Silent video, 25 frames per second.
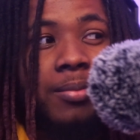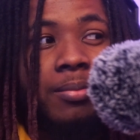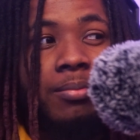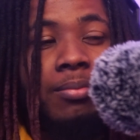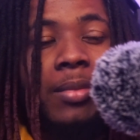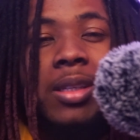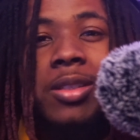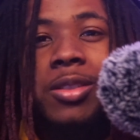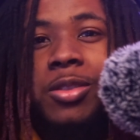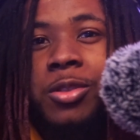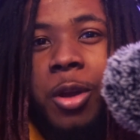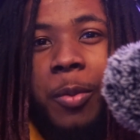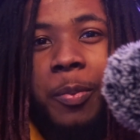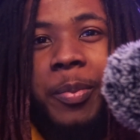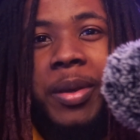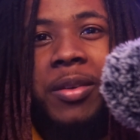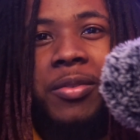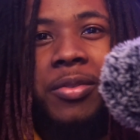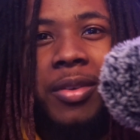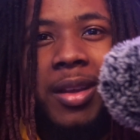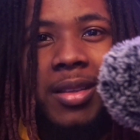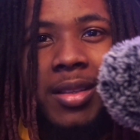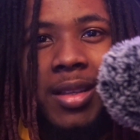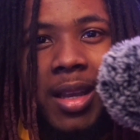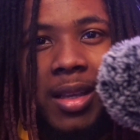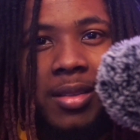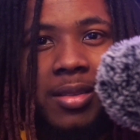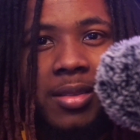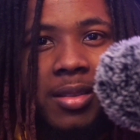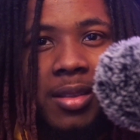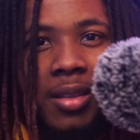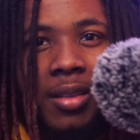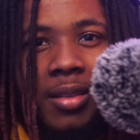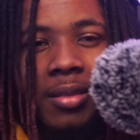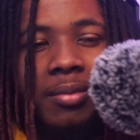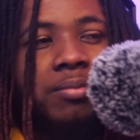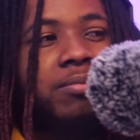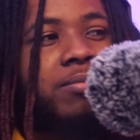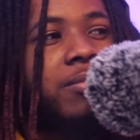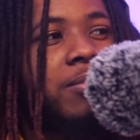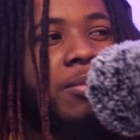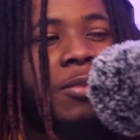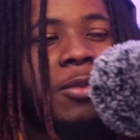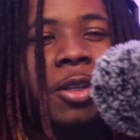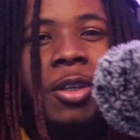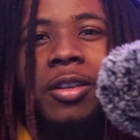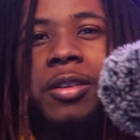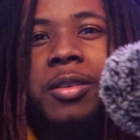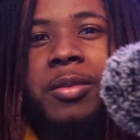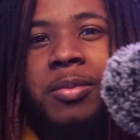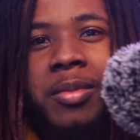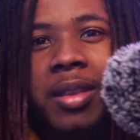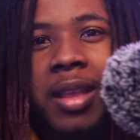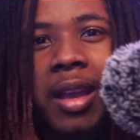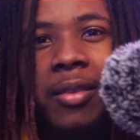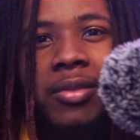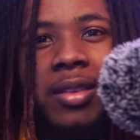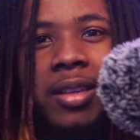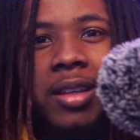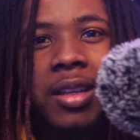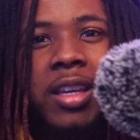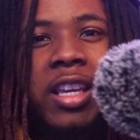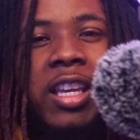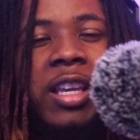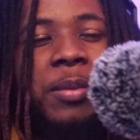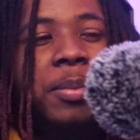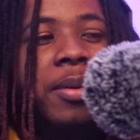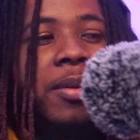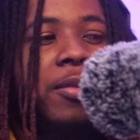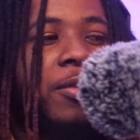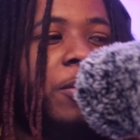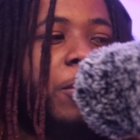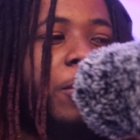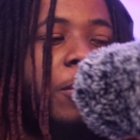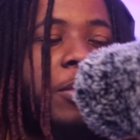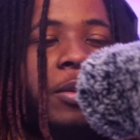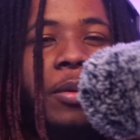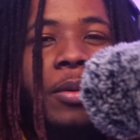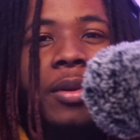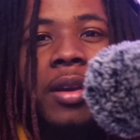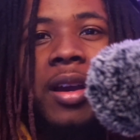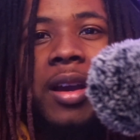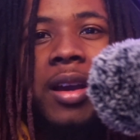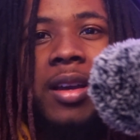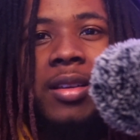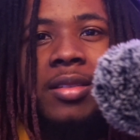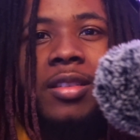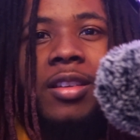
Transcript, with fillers: It's not been fantastic. I'm gonna have to keep it real with you guys.